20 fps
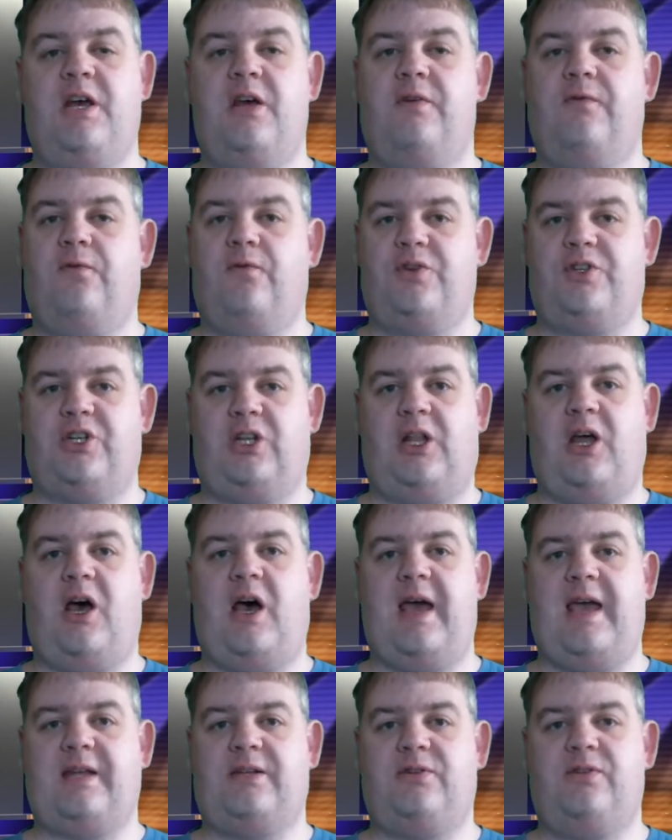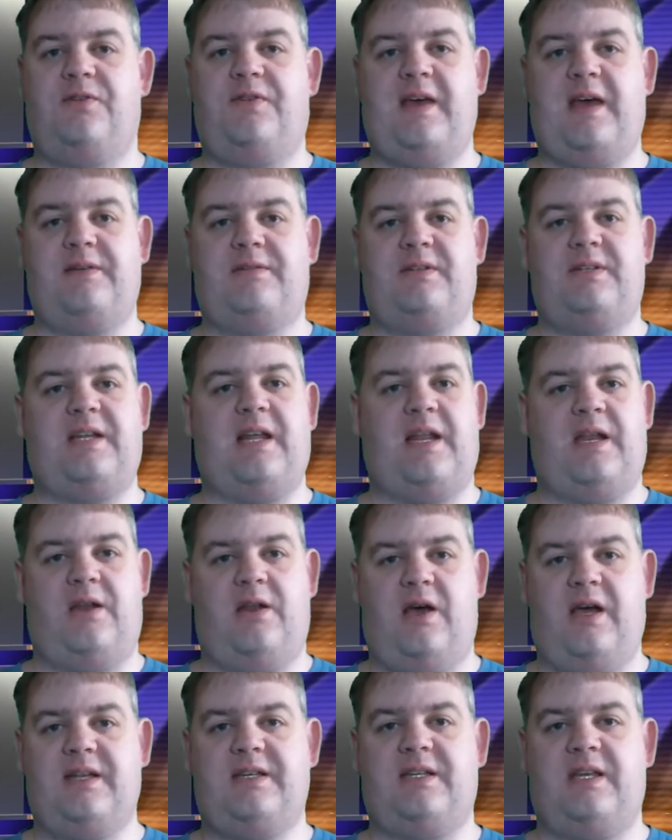for July
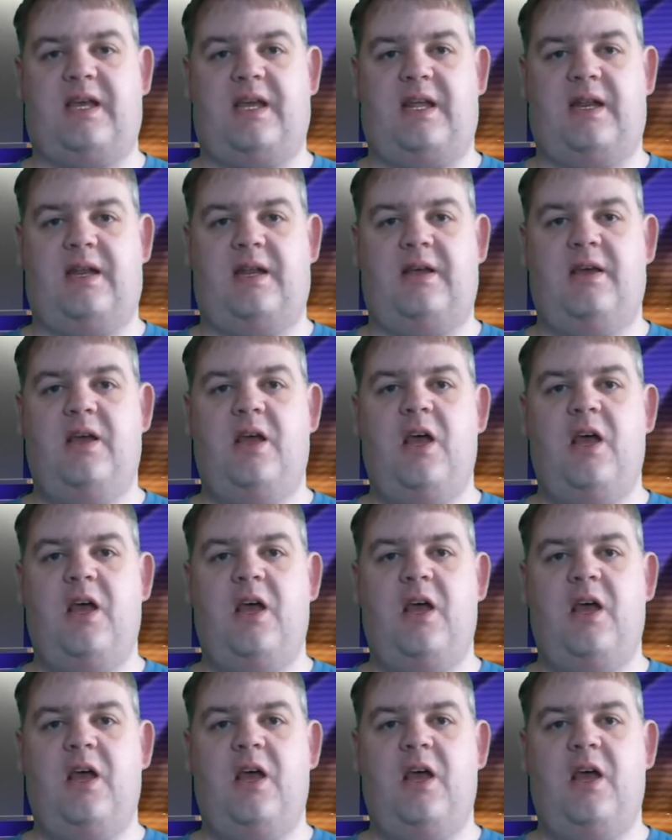2019,